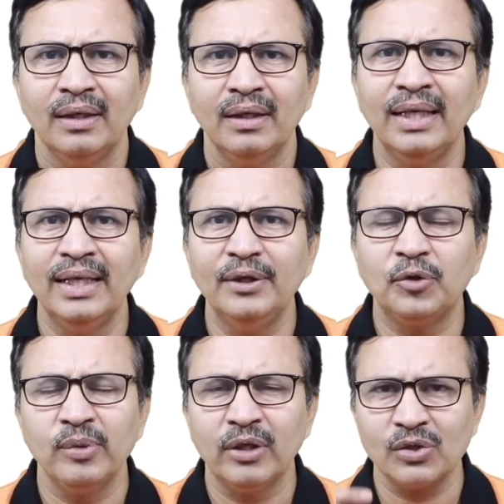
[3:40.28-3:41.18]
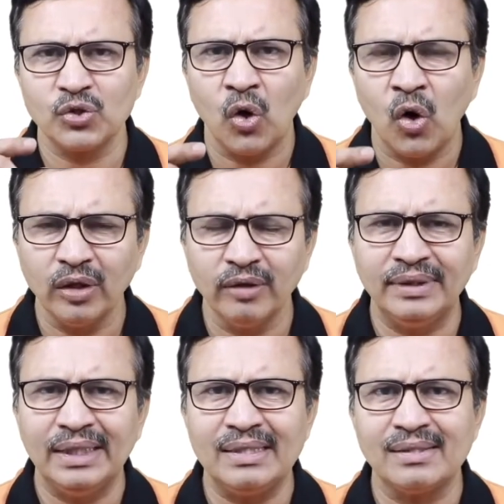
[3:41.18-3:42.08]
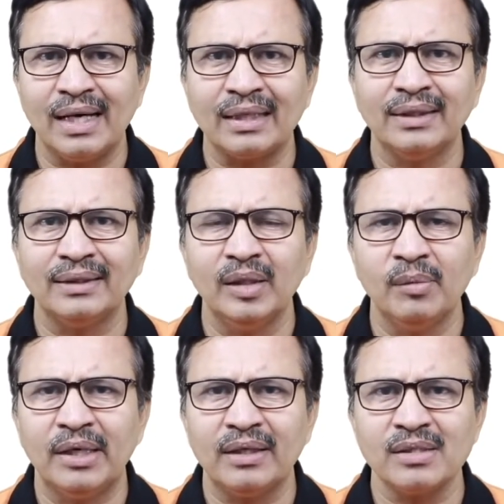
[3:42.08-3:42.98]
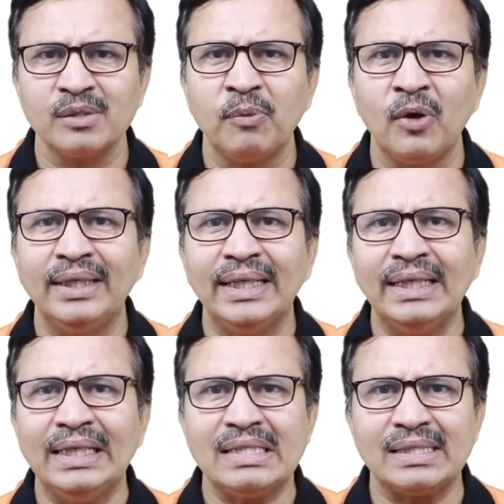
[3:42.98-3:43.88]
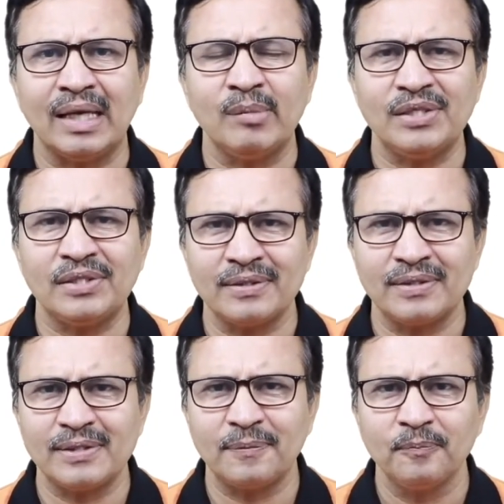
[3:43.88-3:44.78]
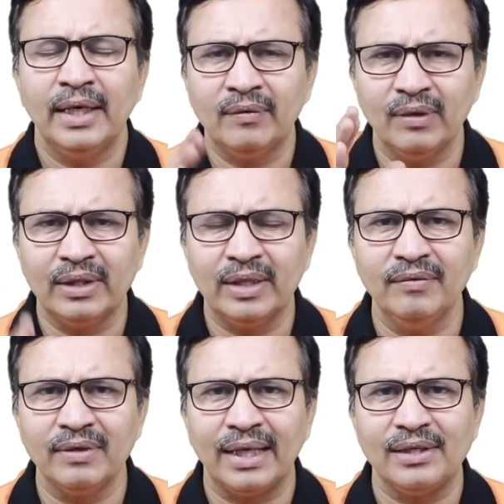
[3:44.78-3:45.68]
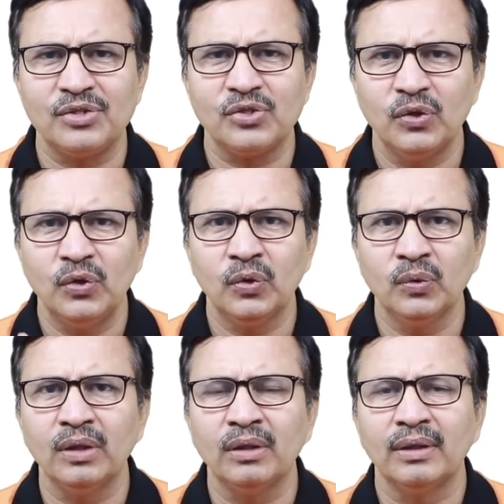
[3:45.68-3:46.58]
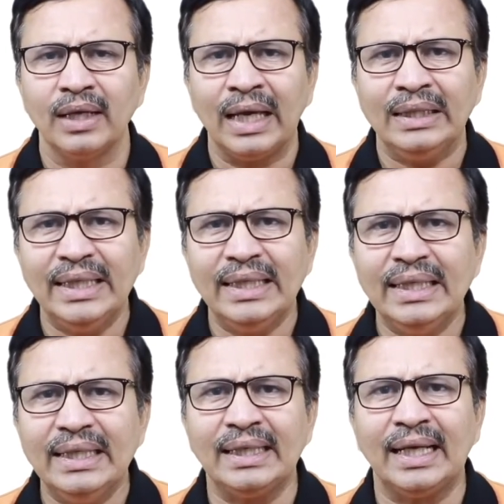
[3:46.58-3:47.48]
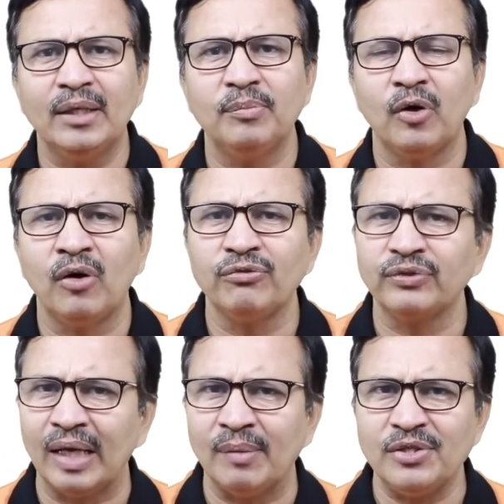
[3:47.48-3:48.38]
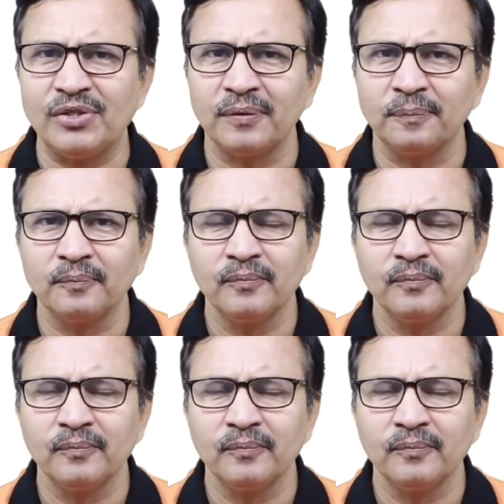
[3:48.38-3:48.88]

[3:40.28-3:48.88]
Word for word: lead to, because all of these are nothing but spontaneous emissions. It will give rise to a LED type of emission.